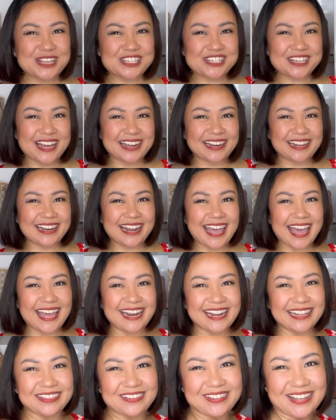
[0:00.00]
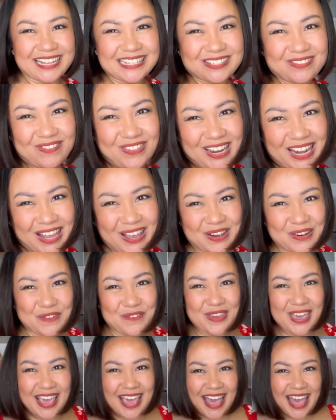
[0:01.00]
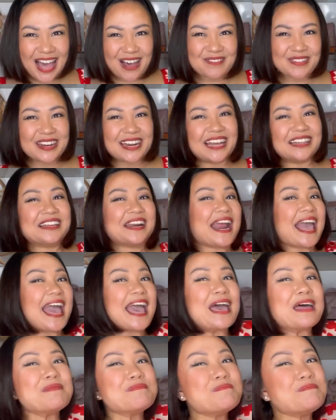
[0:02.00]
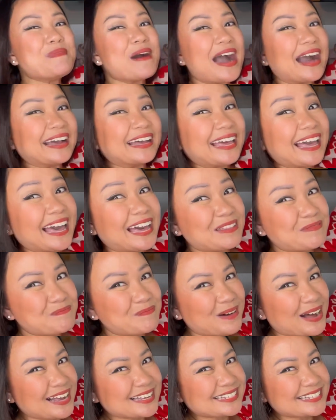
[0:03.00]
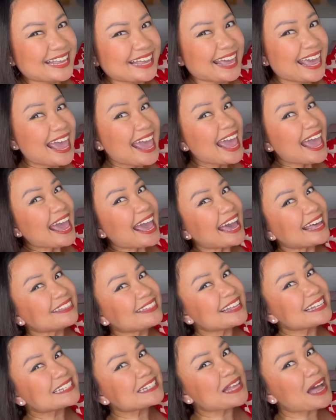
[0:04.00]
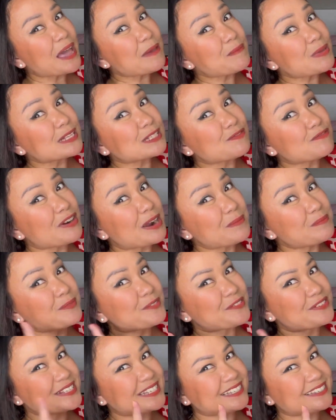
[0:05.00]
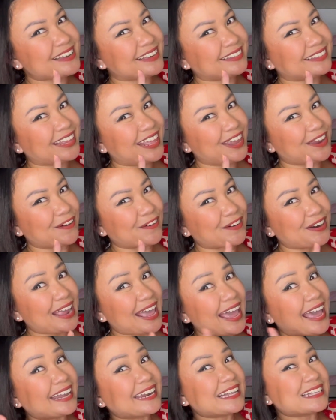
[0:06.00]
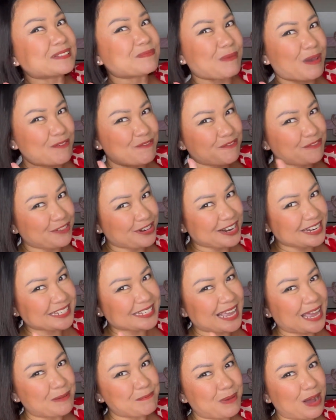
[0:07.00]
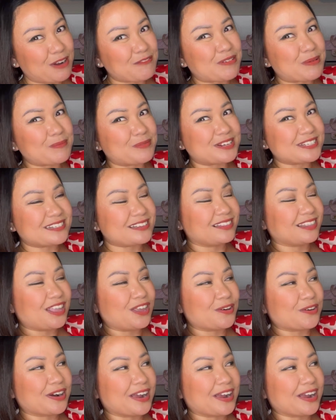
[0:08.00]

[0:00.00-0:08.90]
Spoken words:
channel, and in today's video we have another handbag unboxing, and this time is from Christian Dior, and it's my first handbag from Christian Dior,